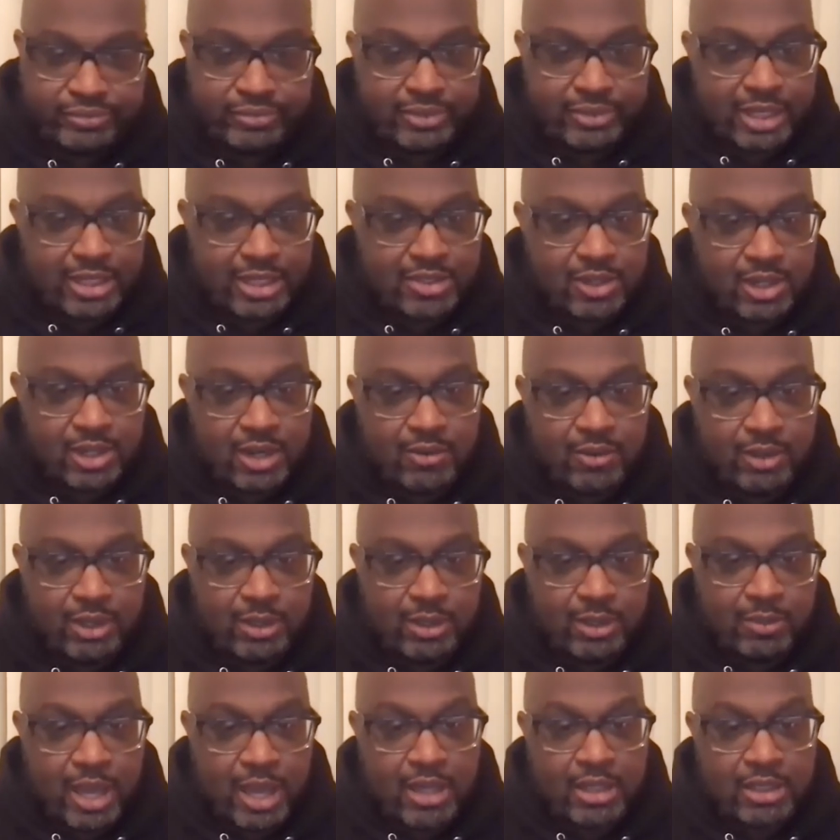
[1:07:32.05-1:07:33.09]
that's all that really
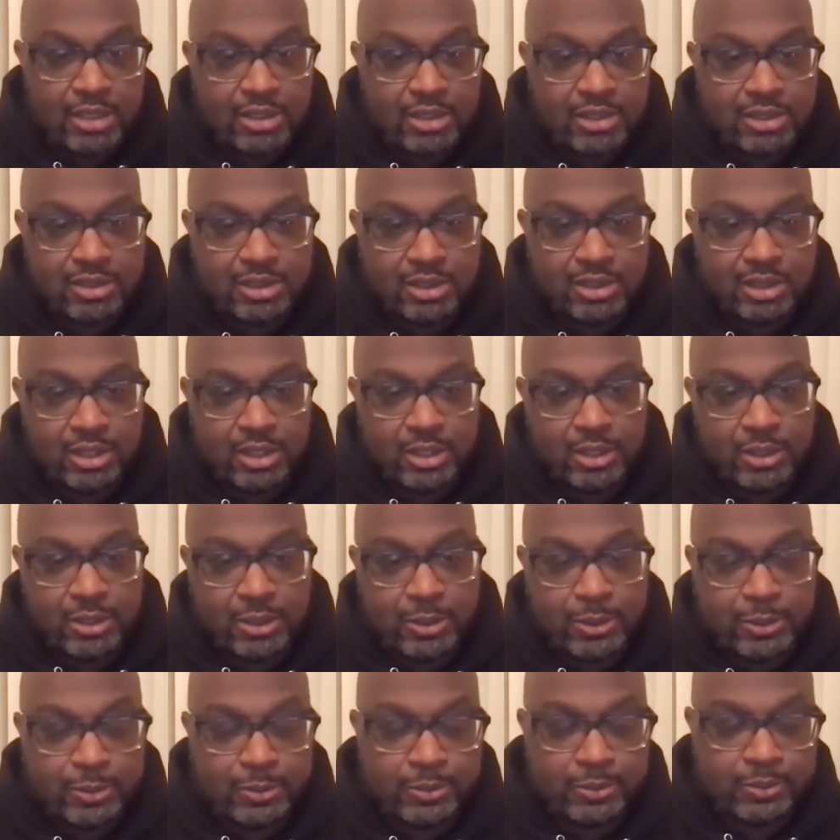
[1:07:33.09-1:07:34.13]
matters.
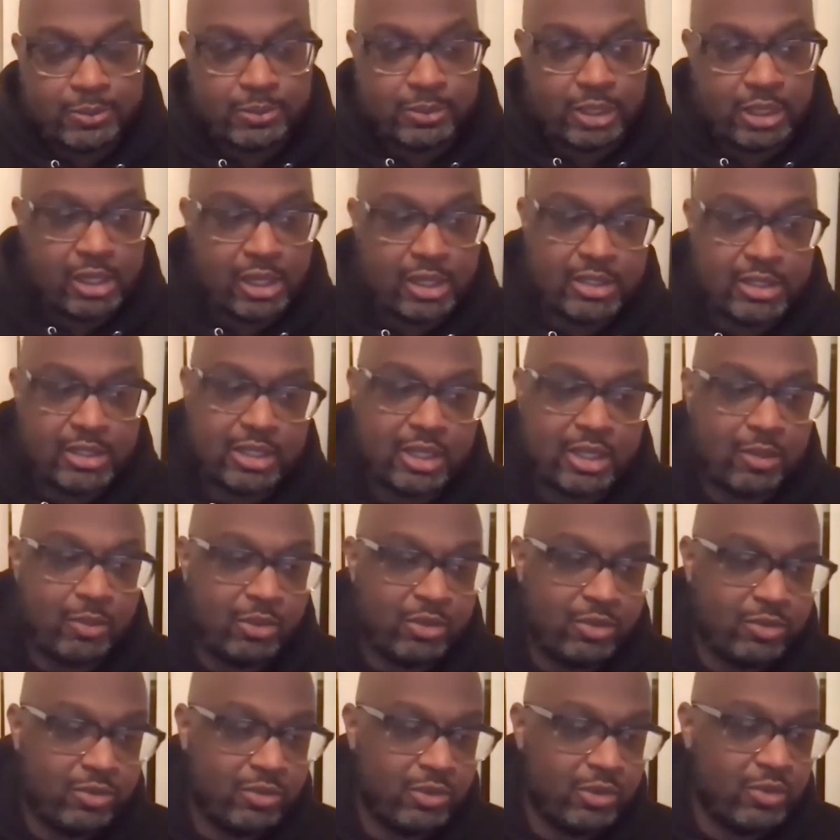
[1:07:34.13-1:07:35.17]
Um, and like I said,
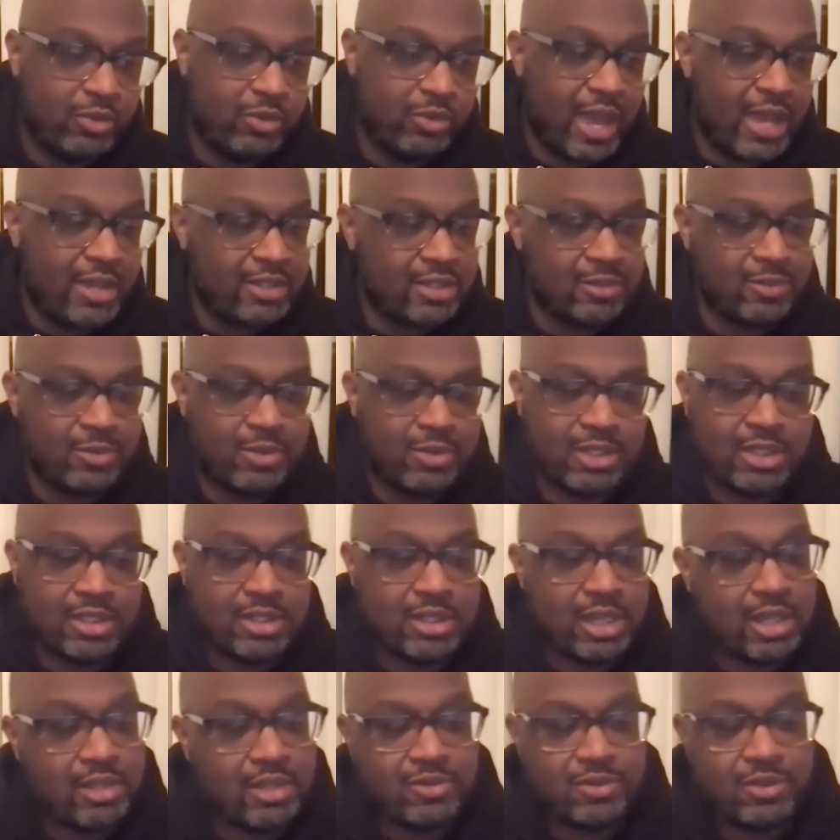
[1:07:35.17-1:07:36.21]
we've, we've had some
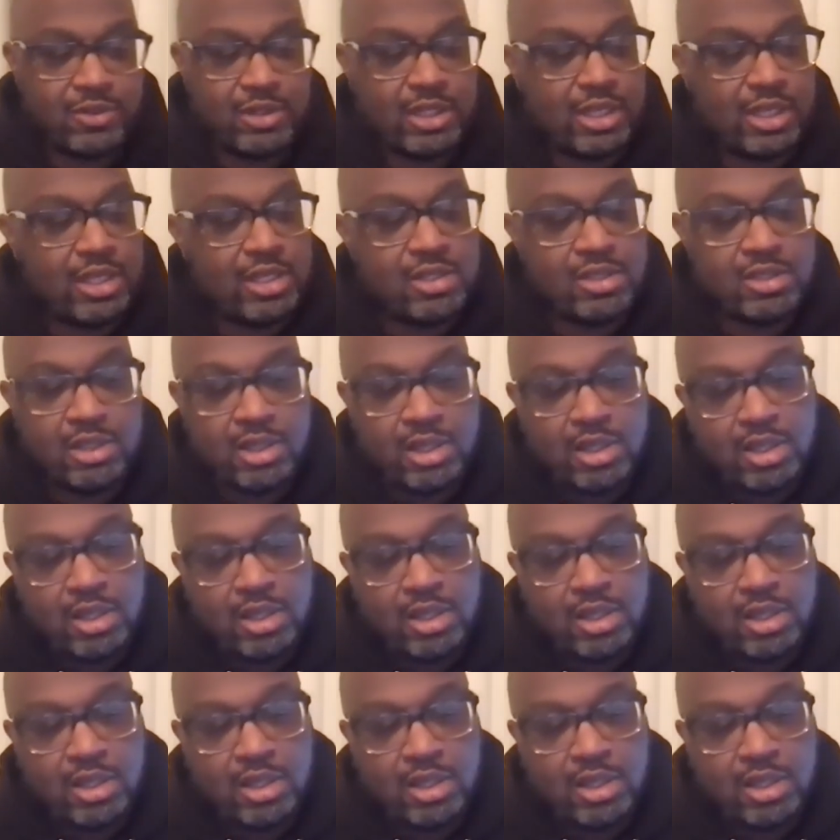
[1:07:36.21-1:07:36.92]
success where kids